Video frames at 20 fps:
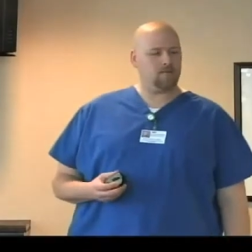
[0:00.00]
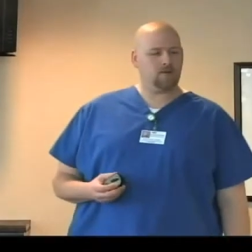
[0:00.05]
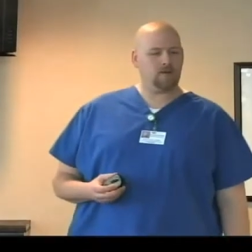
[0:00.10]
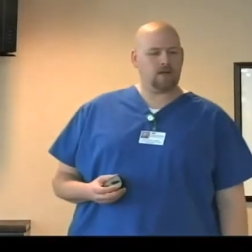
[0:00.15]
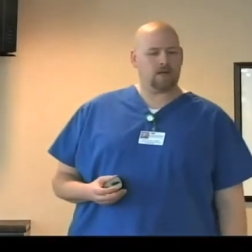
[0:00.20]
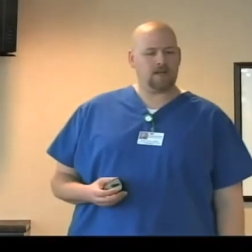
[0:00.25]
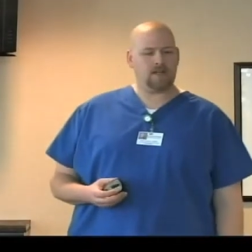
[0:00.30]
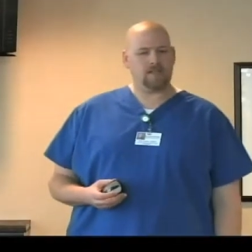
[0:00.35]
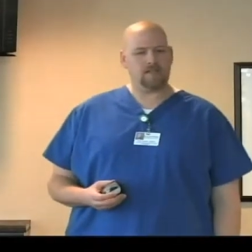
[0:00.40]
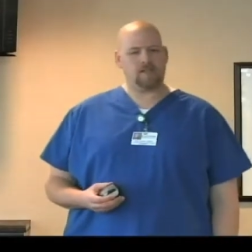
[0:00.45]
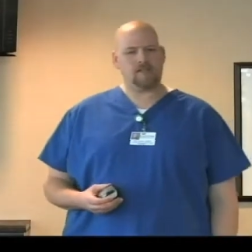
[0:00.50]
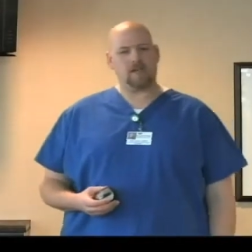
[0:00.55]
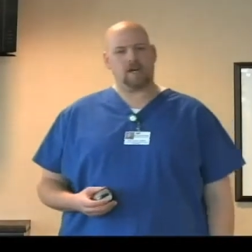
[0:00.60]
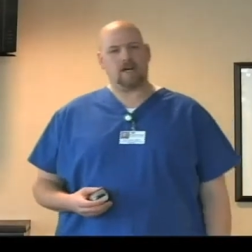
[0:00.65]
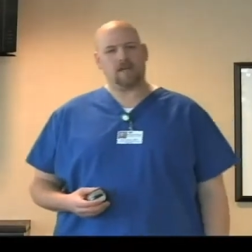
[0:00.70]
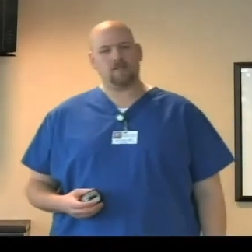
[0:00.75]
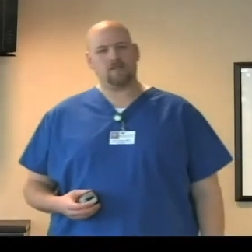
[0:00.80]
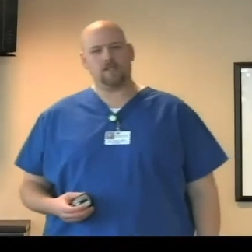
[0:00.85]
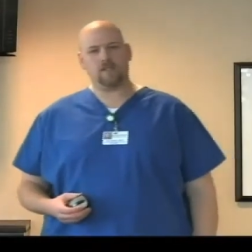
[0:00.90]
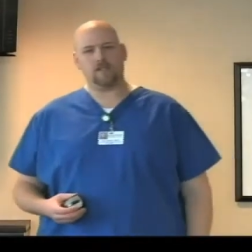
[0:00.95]
to put on your
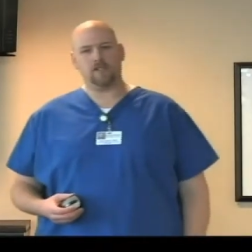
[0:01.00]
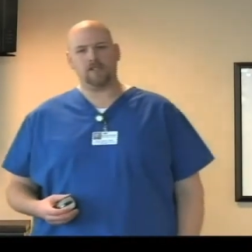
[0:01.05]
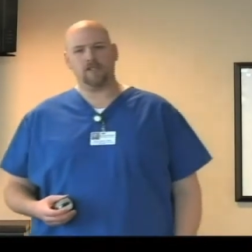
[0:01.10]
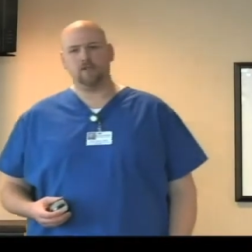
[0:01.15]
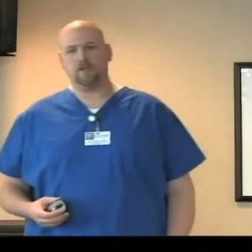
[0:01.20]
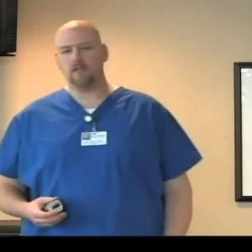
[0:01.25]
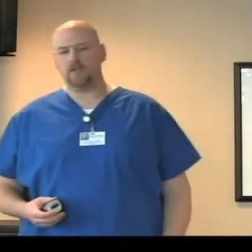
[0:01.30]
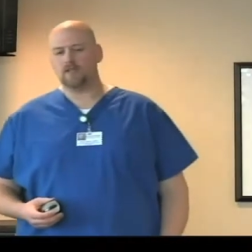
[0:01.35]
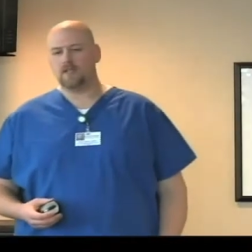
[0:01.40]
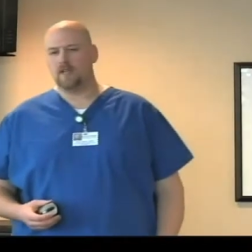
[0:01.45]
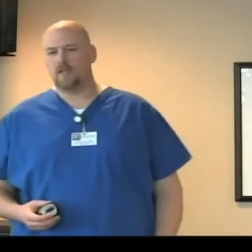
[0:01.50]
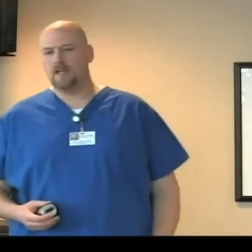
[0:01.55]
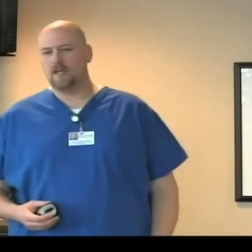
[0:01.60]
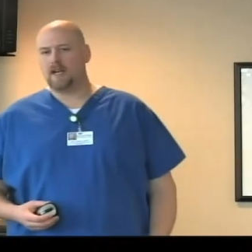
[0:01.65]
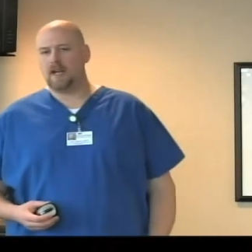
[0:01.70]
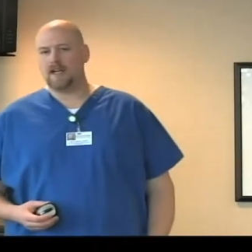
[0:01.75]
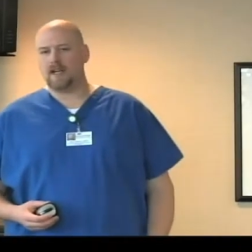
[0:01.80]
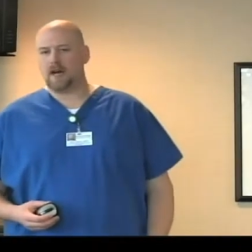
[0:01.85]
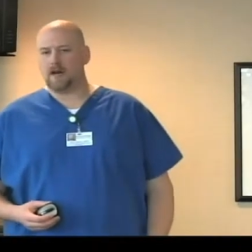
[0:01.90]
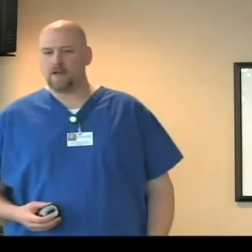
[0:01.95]
socks or your shoes,
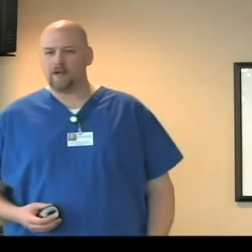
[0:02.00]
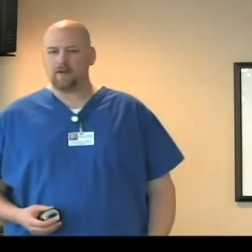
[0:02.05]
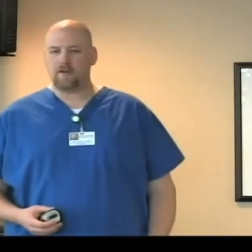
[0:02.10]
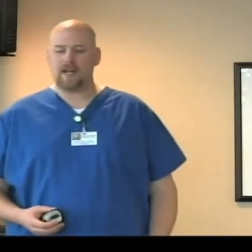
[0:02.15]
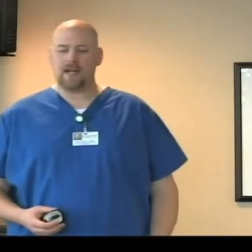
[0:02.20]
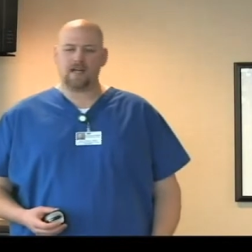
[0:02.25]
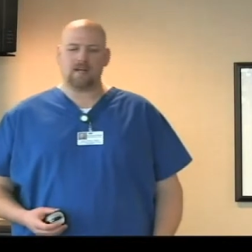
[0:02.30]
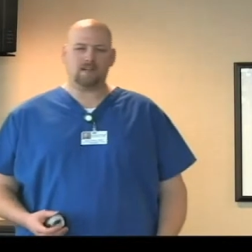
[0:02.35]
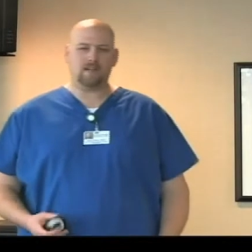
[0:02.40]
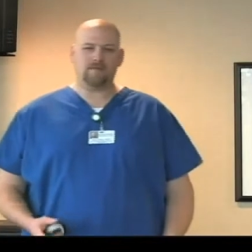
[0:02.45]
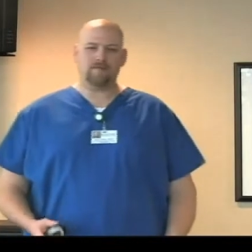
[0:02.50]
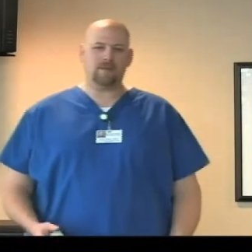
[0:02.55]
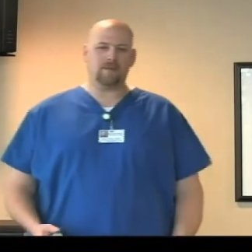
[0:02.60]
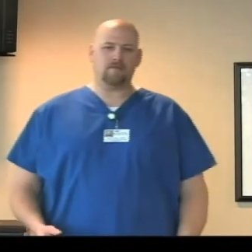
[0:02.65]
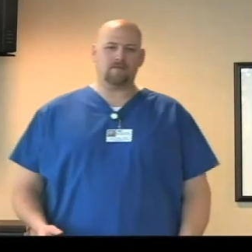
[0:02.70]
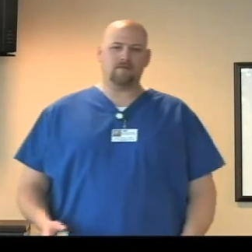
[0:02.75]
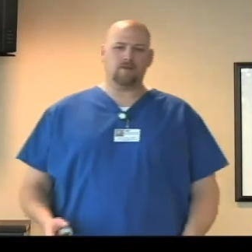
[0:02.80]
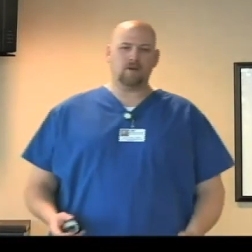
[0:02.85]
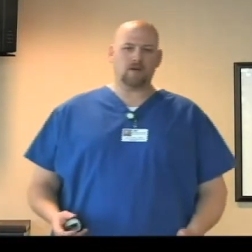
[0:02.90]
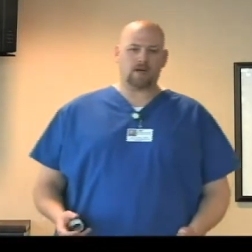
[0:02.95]
and now you can't lift
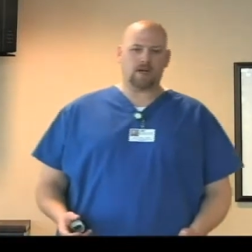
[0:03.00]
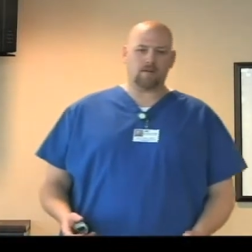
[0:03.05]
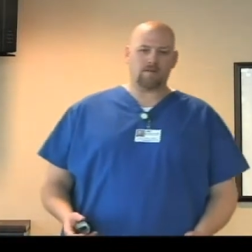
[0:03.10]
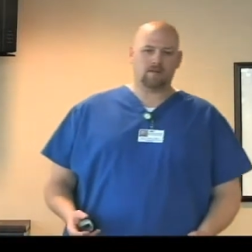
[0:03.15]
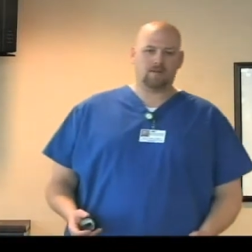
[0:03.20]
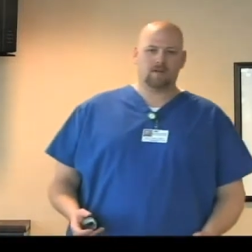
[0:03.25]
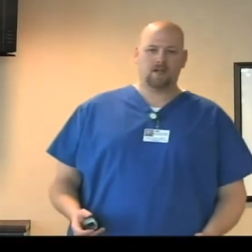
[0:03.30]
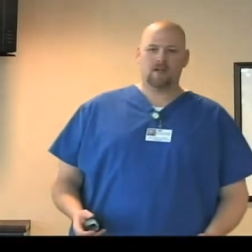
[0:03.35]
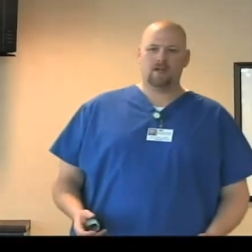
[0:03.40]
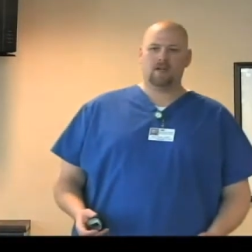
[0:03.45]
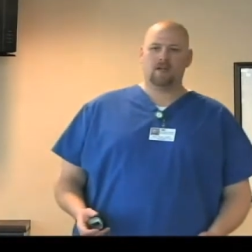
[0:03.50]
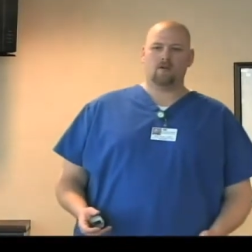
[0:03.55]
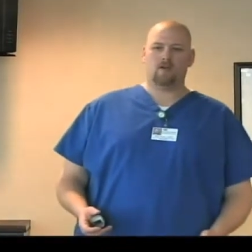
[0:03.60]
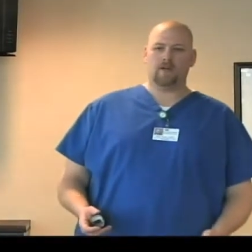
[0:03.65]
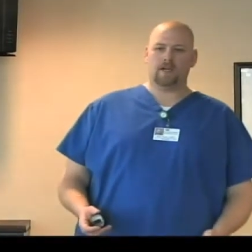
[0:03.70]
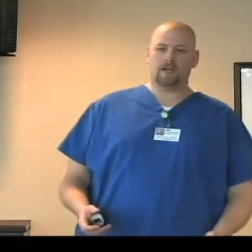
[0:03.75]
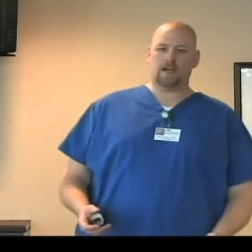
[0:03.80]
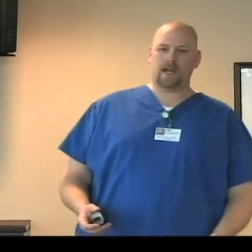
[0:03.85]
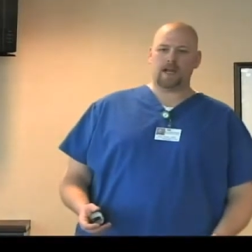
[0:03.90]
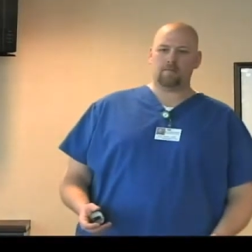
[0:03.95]
your foot up,
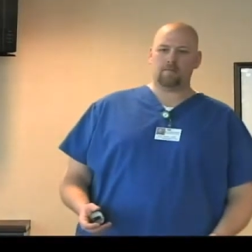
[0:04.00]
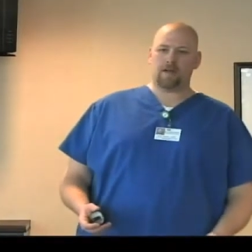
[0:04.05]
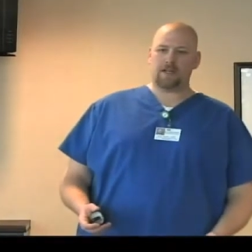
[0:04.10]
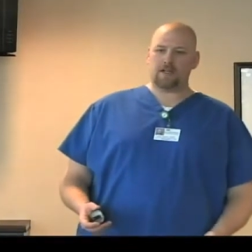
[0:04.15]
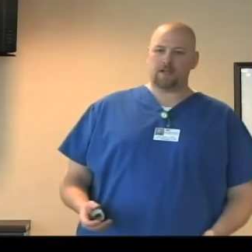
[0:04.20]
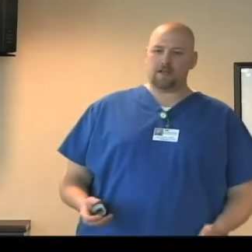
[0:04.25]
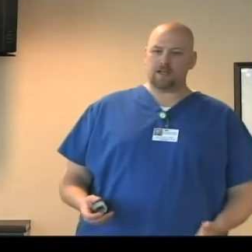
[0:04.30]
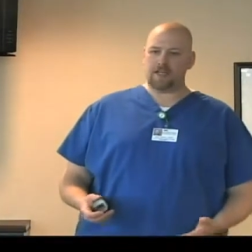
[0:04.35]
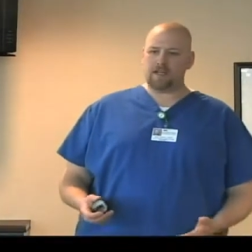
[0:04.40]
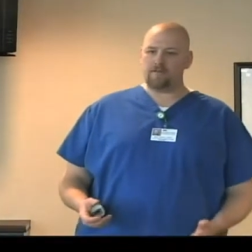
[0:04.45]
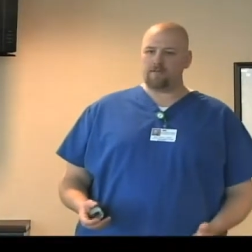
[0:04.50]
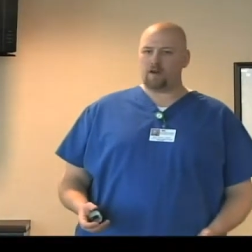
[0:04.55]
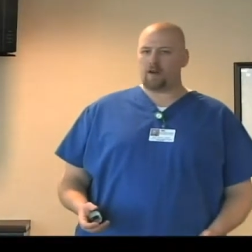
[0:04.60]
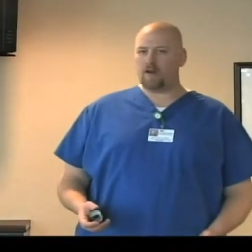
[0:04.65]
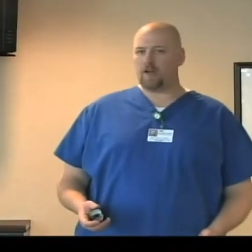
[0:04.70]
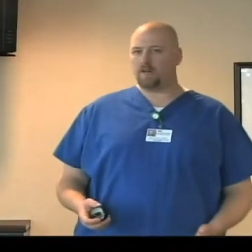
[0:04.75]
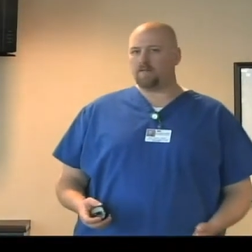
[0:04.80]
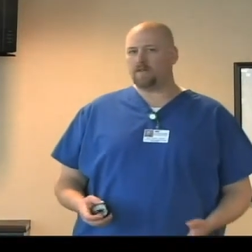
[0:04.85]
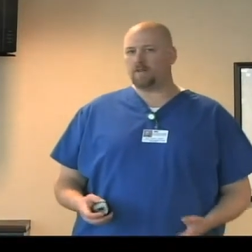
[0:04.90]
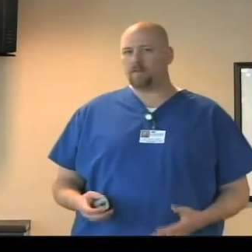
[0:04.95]
or you can't bend your knee
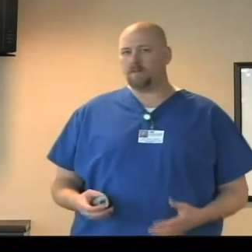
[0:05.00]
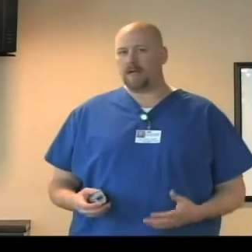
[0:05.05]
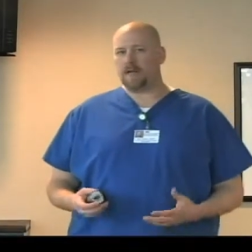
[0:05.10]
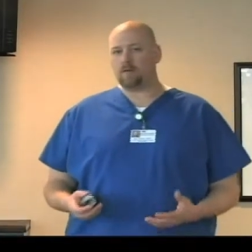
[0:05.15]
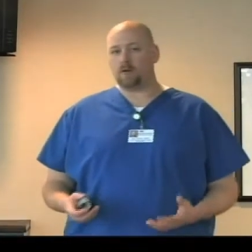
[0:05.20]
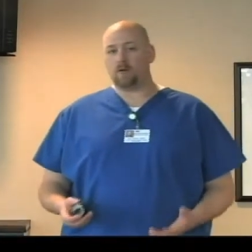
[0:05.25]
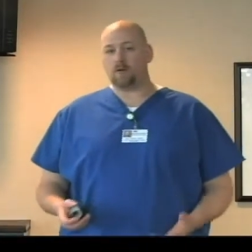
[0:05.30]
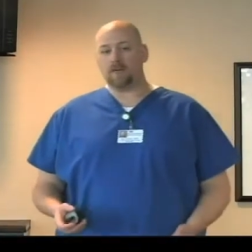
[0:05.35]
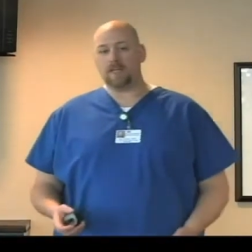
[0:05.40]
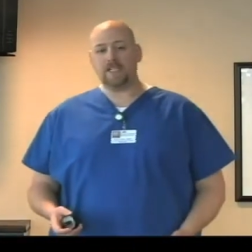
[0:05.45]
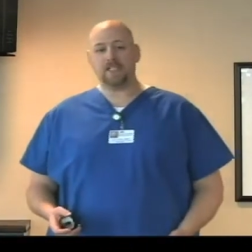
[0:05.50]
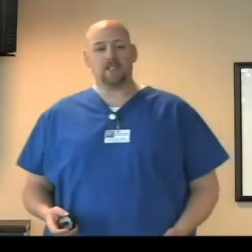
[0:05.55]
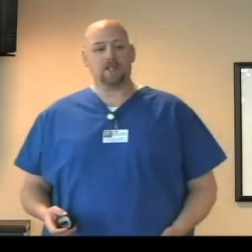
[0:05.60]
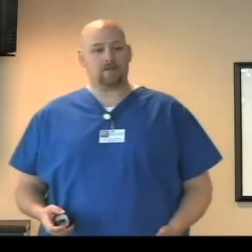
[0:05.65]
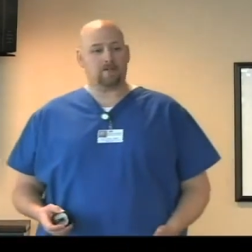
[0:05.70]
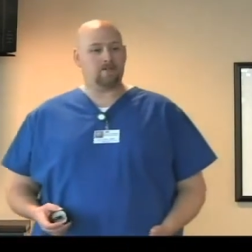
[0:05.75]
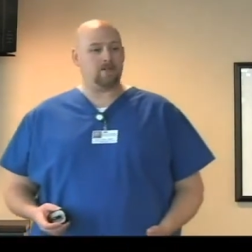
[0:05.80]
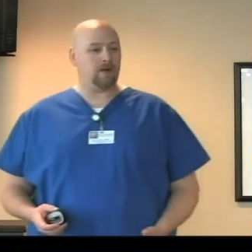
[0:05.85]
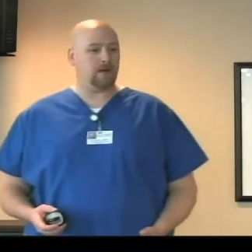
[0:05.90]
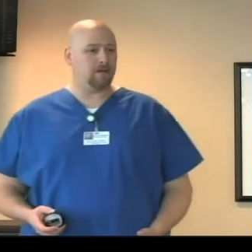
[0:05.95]
far enough to be able to reach
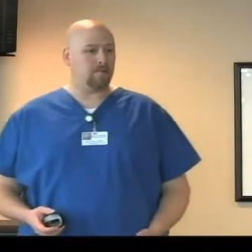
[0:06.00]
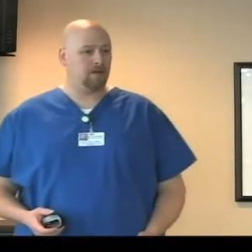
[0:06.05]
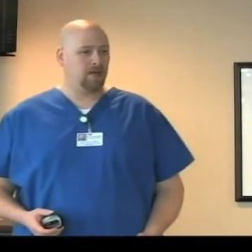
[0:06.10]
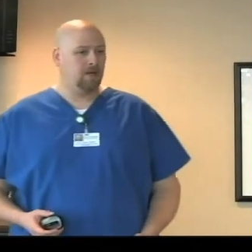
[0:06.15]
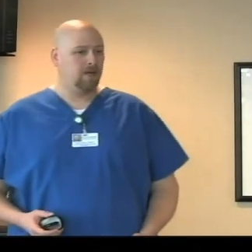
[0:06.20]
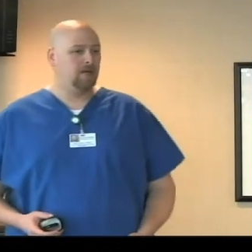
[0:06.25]
your foot.